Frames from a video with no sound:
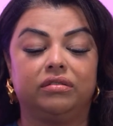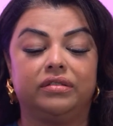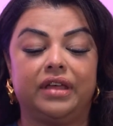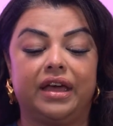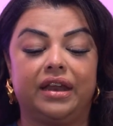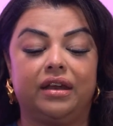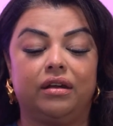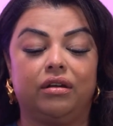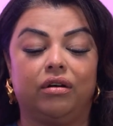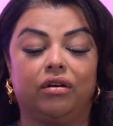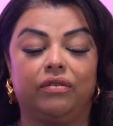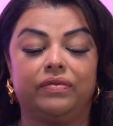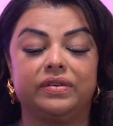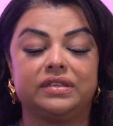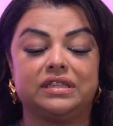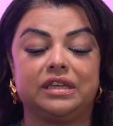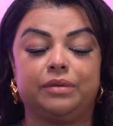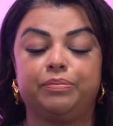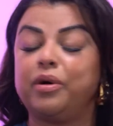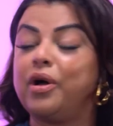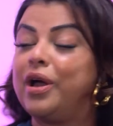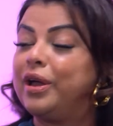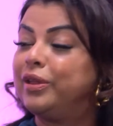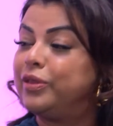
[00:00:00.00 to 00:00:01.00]
then obviously
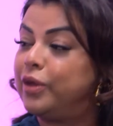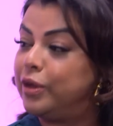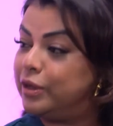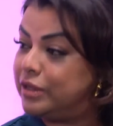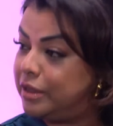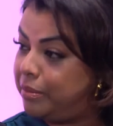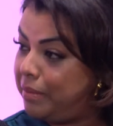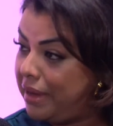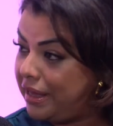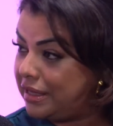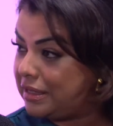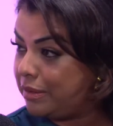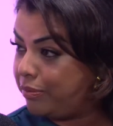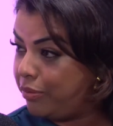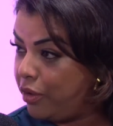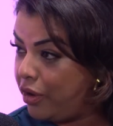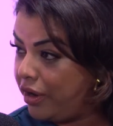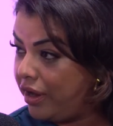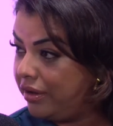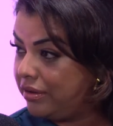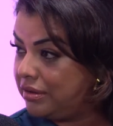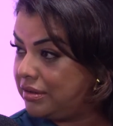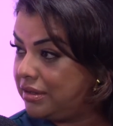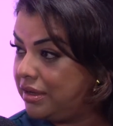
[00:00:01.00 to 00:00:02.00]
buying those amazing
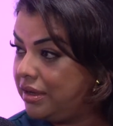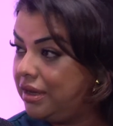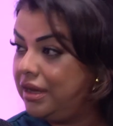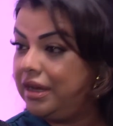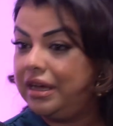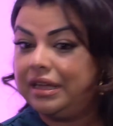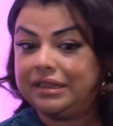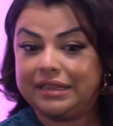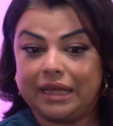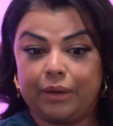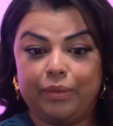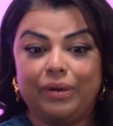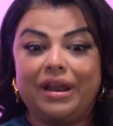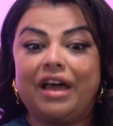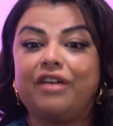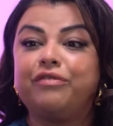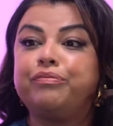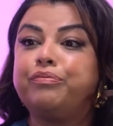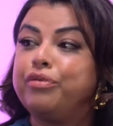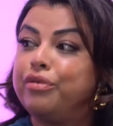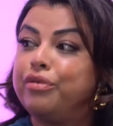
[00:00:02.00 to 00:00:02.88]
products. Mm. They will have mm.